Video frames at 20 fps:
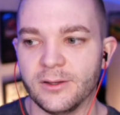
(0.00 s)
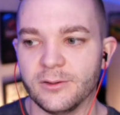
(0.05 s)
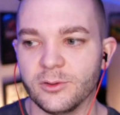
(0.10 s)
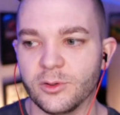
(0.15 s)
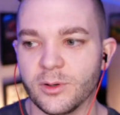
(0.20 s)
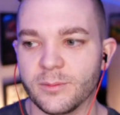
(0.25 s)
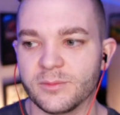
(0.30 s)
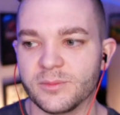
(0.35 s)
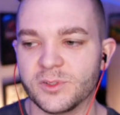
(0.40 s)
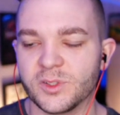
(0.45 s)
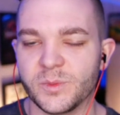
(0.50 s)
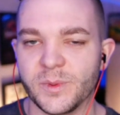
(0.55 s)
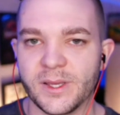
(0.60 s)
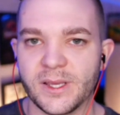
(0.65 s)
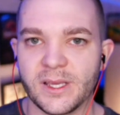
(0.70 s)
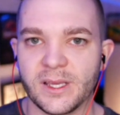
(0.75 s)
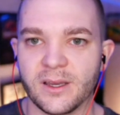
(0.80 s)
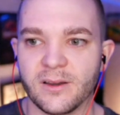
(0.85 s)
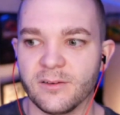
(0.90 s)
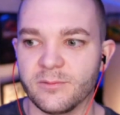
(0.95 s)
who I'm
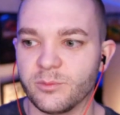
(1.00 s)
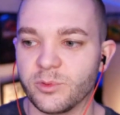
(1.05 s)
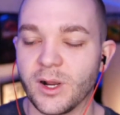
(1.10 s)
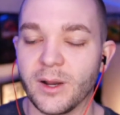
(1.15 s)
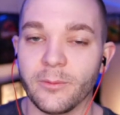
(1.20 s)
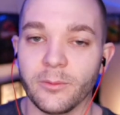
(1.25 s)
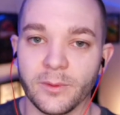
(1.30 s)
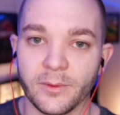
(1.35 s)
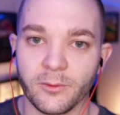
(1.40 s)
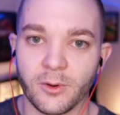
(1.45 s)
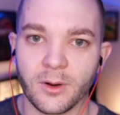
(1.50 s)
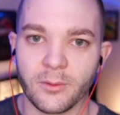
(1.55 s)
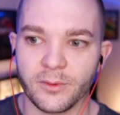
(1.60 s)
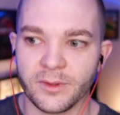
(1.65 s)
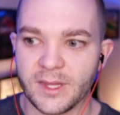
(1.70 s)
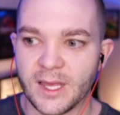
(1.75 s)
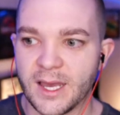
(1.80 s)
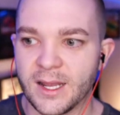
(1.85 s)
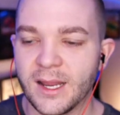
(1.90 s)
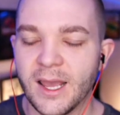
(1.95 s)
speaking of. Probably wrong
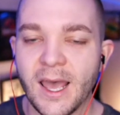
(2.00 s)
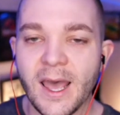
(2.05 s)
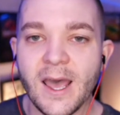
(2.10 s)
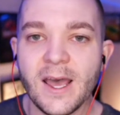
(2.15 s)
with that.